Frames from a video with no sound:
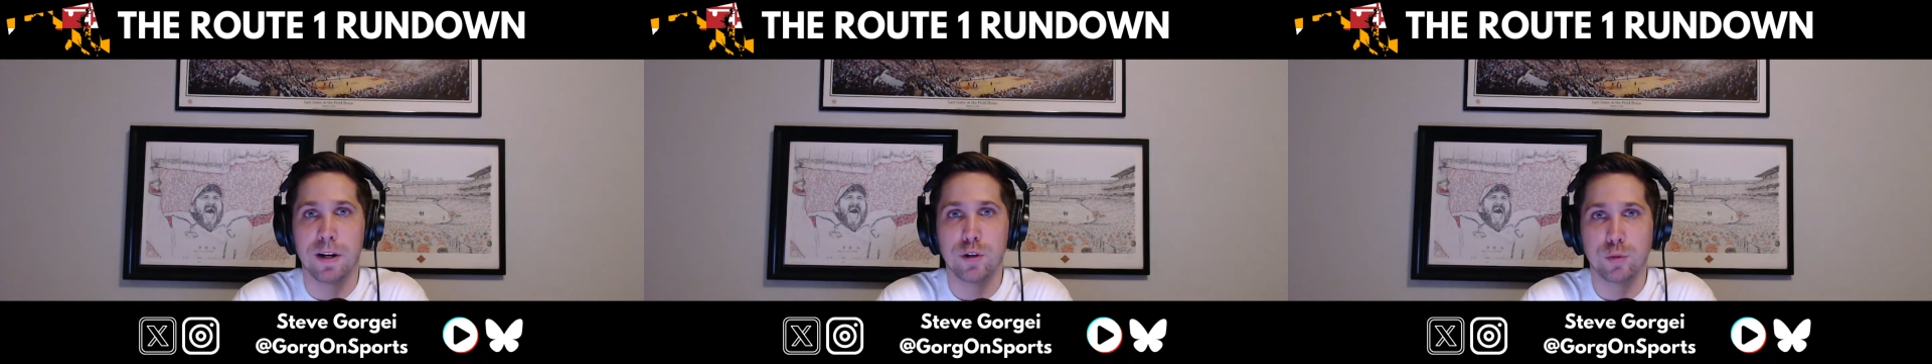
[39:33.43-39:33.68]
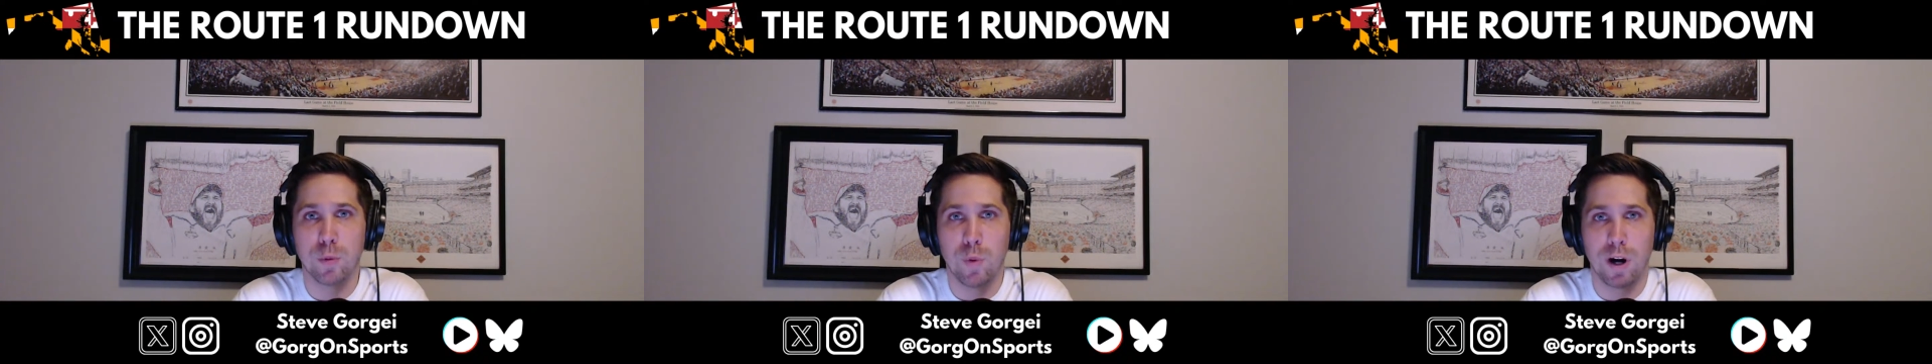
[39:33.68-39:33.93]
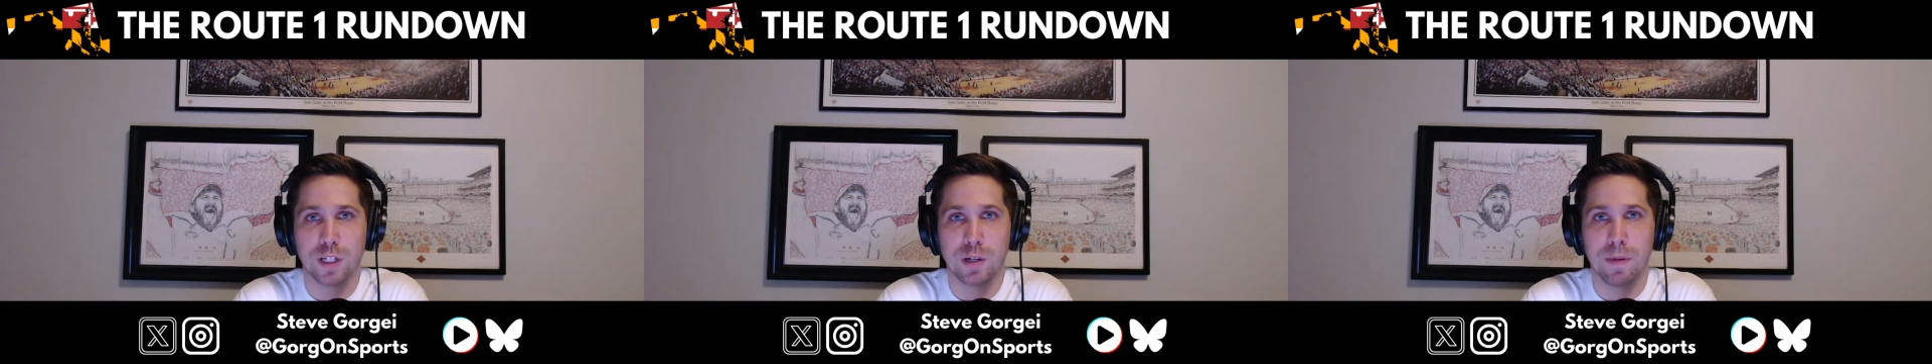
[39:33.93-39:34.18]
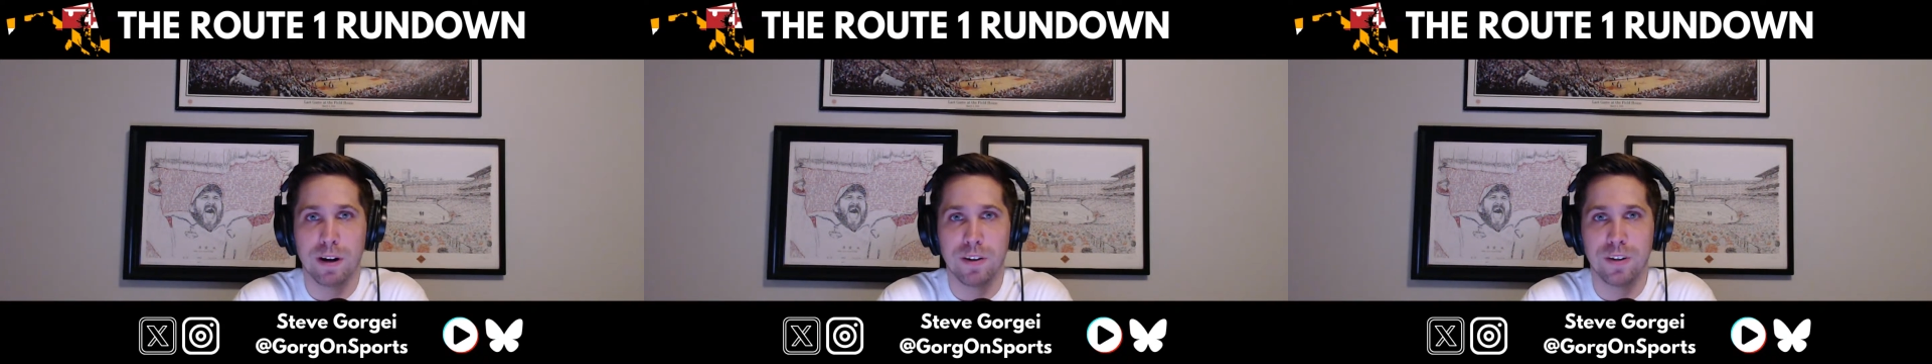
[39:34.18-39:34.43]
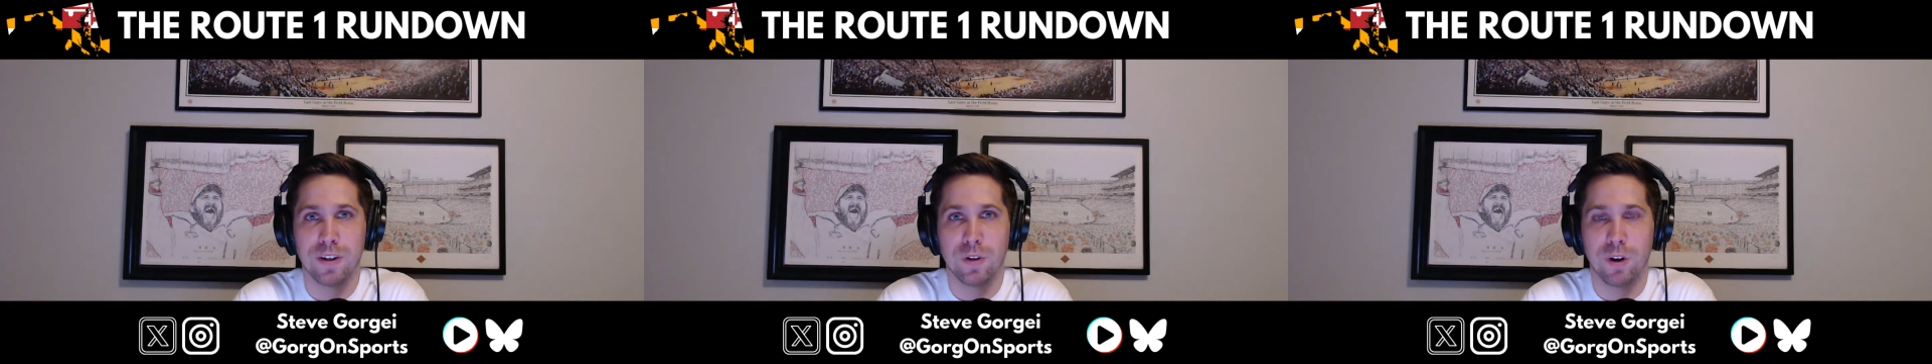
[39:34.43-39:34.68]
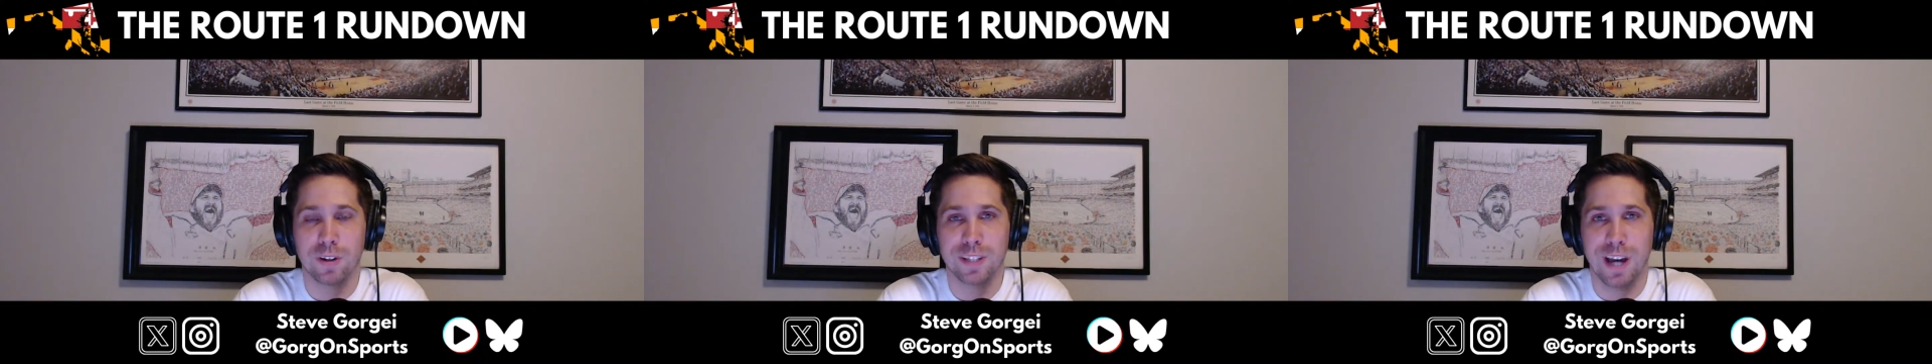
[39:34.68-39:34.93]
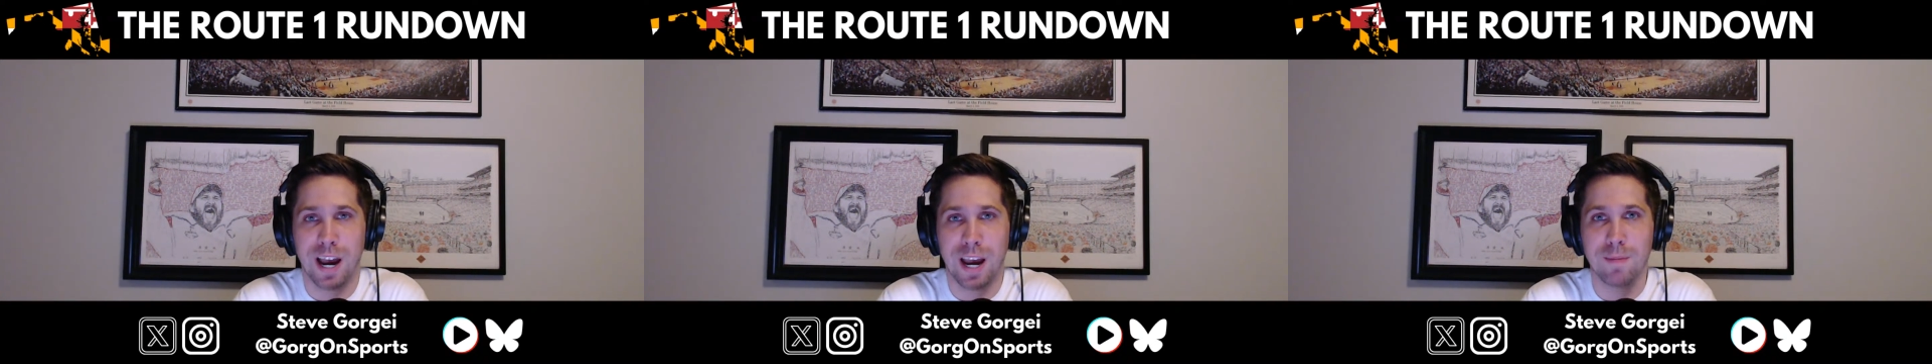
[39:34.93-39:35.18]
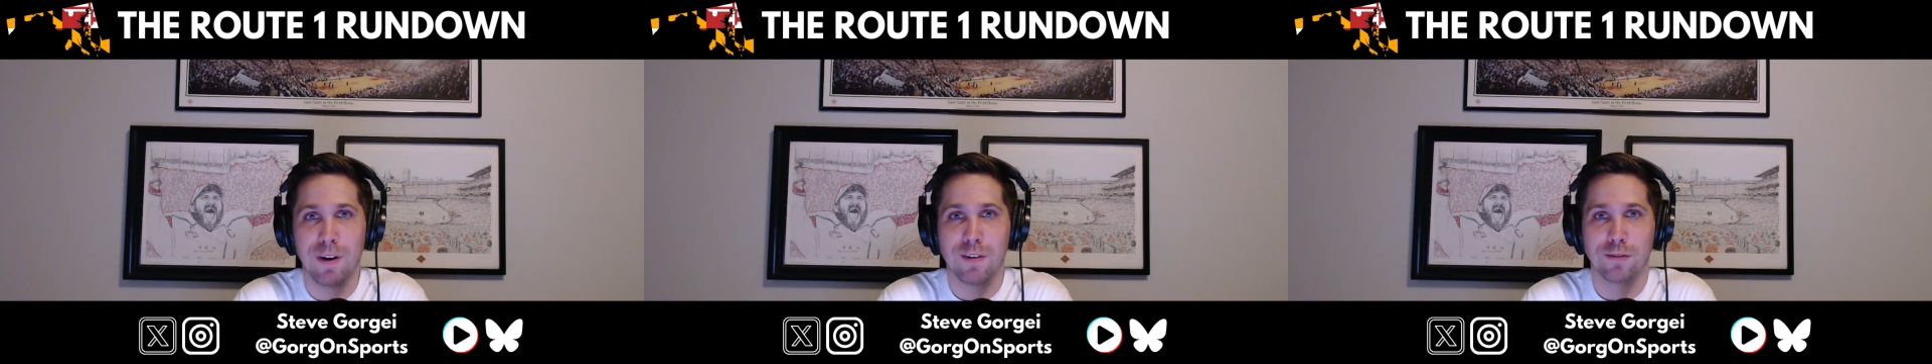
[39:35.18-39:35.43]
who's been watching Maryland a long time